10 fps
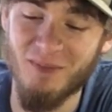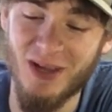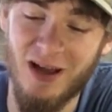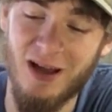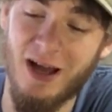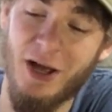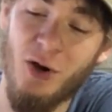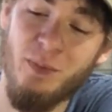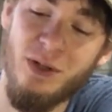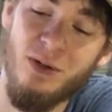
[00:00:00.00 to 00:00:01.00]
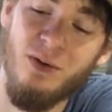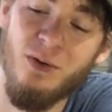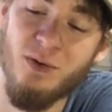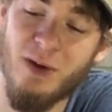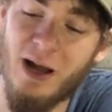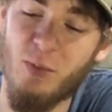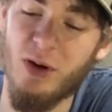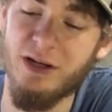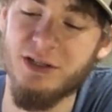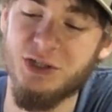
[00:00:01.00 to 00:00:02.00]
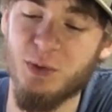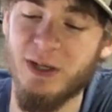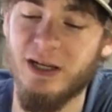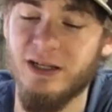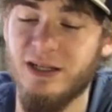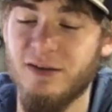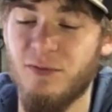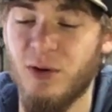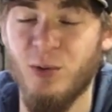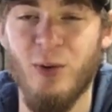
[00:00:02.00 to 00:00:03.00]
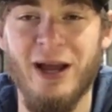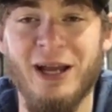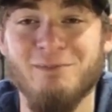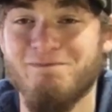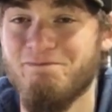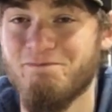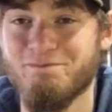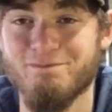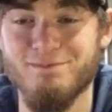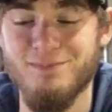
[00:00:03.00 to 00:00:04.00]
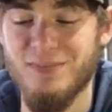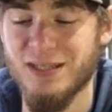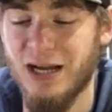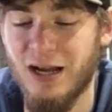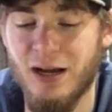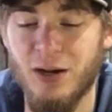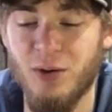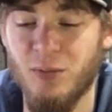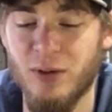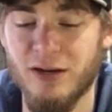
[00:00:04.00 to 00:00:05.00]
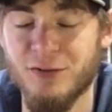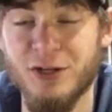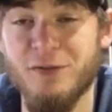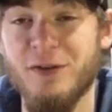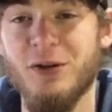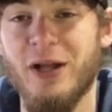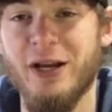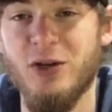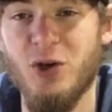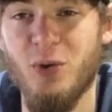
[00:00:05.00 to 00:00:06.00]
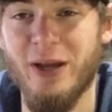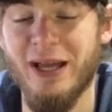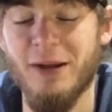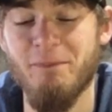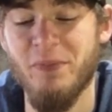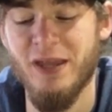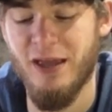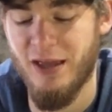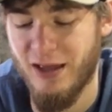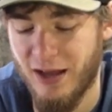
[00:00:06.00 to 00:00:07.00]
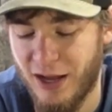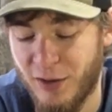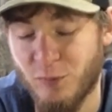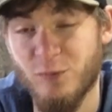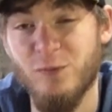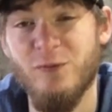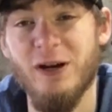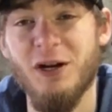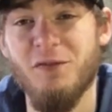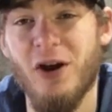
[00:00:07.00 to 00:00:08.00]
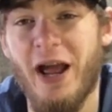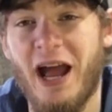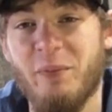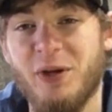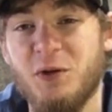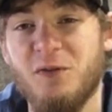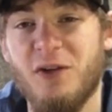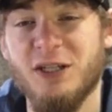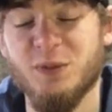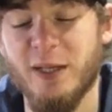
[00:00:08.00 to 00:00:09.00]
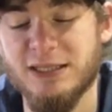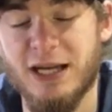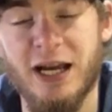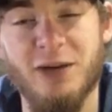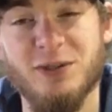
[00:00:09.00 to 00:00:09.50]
I hope you grab one, enjoy it, give one away, whatever you feel like doing. I'm very, very happy to have launched my site.